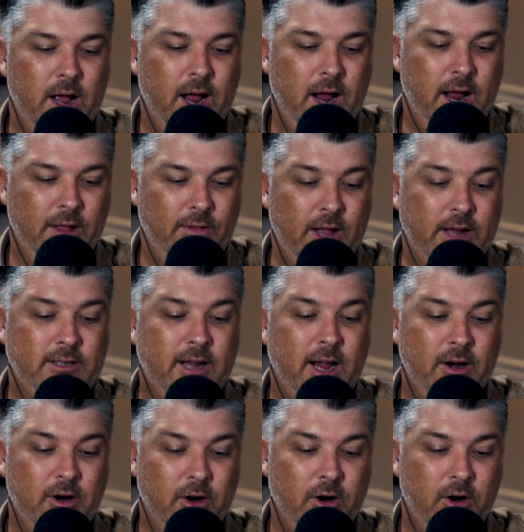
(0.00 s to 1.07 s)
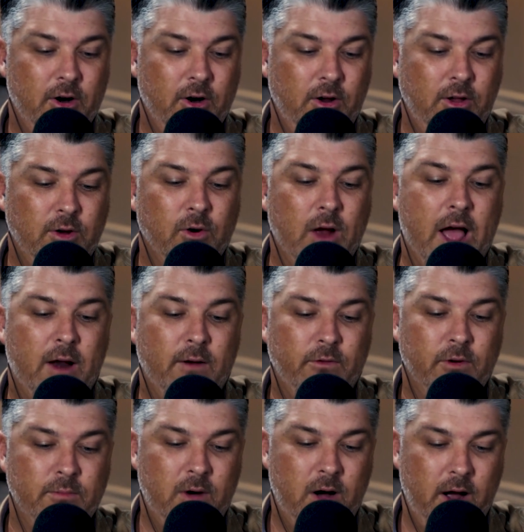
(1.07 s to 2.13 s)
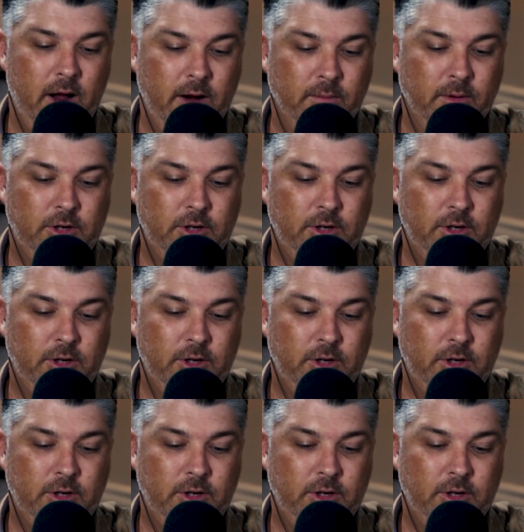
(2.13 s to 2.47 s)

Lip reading: And they say to her, you are out of your mind.